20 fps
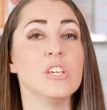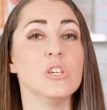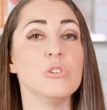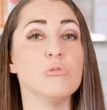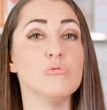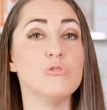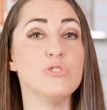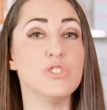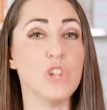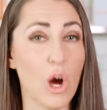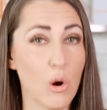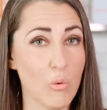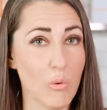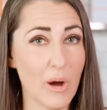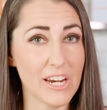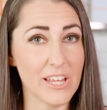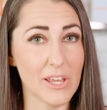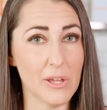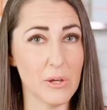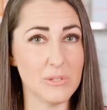You don't
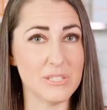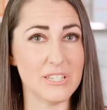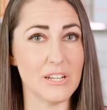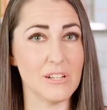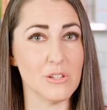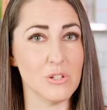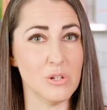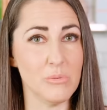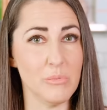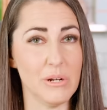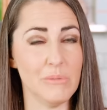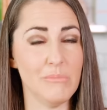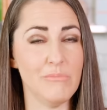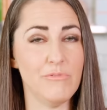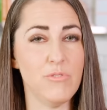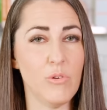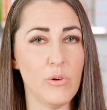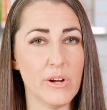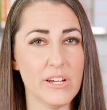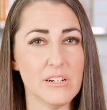want to use
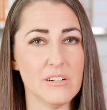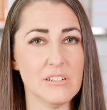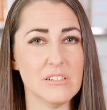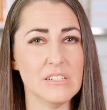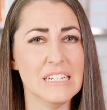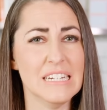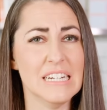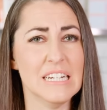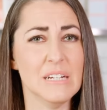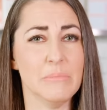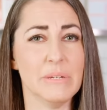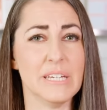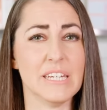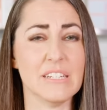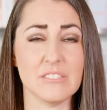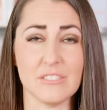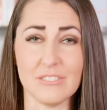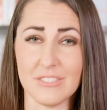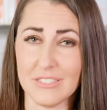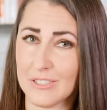aluminum foil
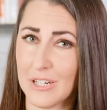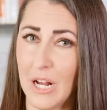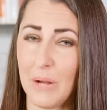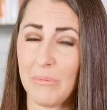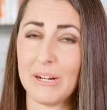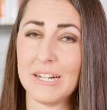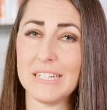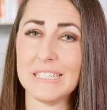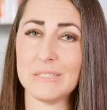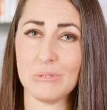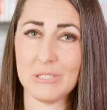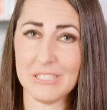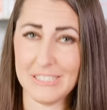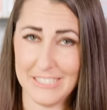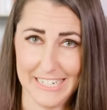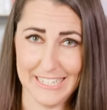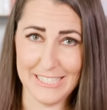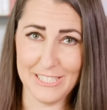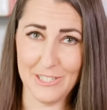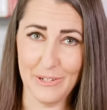because your strawberries will
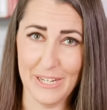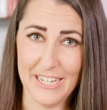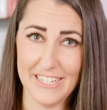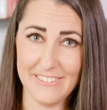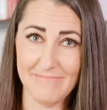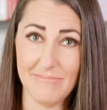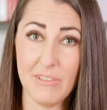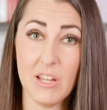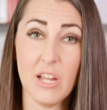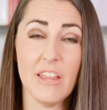stick to it.